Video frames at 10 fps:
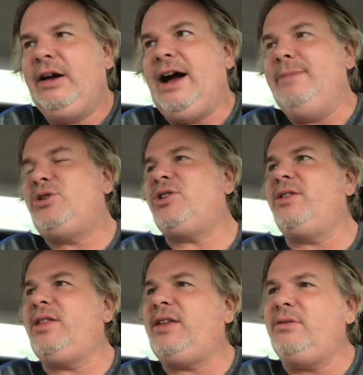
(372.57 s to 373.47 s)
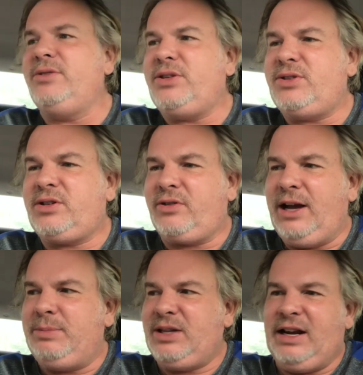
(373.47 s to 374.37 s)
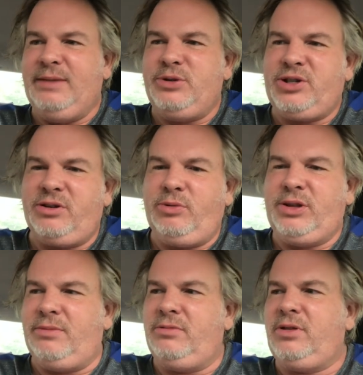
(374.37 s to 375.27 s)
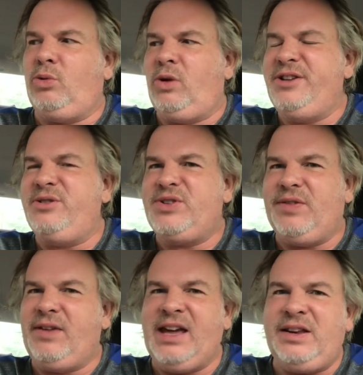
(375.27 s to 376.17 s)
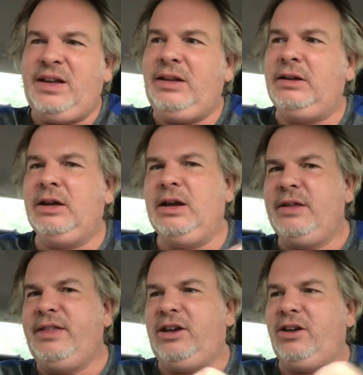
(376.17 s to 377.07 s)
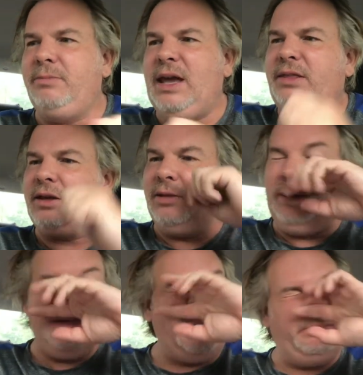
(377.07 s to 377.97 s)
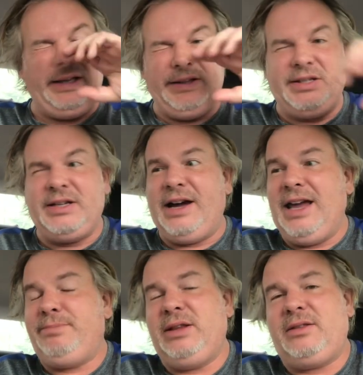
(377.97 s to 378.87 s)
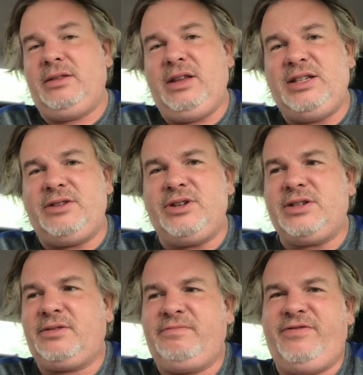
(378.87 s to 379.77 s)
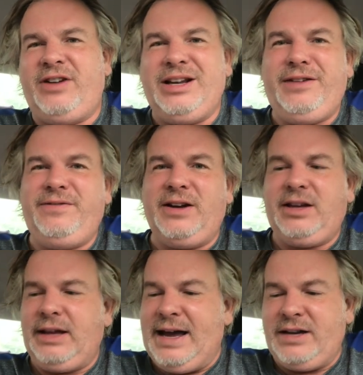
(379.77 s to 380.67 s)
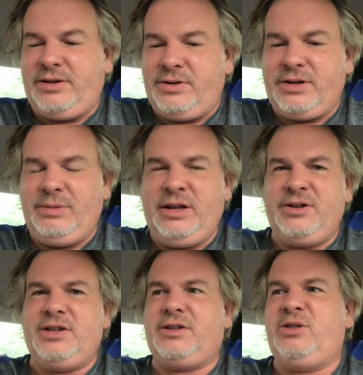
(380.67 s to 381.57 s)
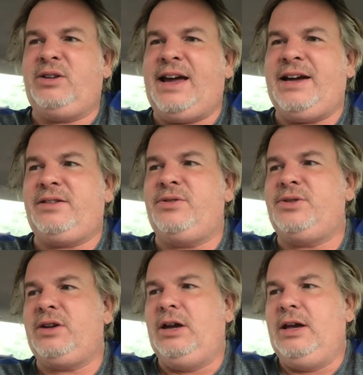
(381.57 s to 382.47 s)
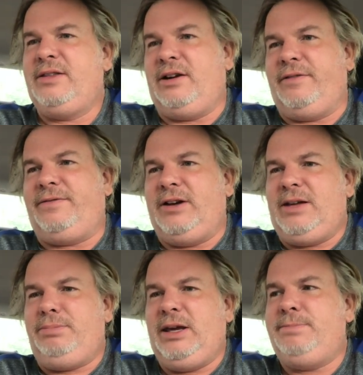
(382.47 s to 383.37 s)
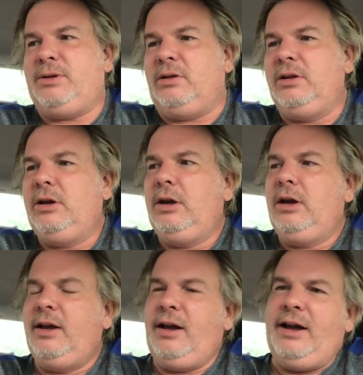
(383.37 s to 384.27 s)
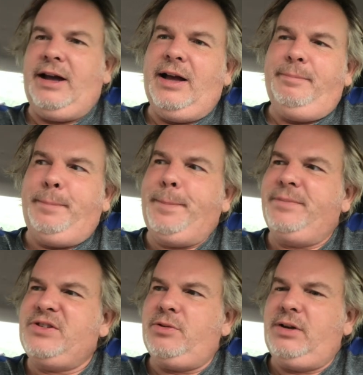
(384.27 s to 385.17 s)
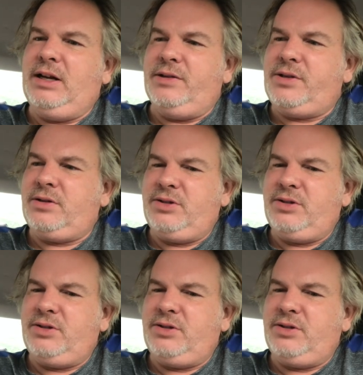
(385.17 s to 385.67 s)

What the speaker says: I'm sure that there was a script, and I'm sure with the wonders of editing, they could make the comedic beats tight, but these are just funny fucking actors. I mean, they're just good actors that are funny people. So what else?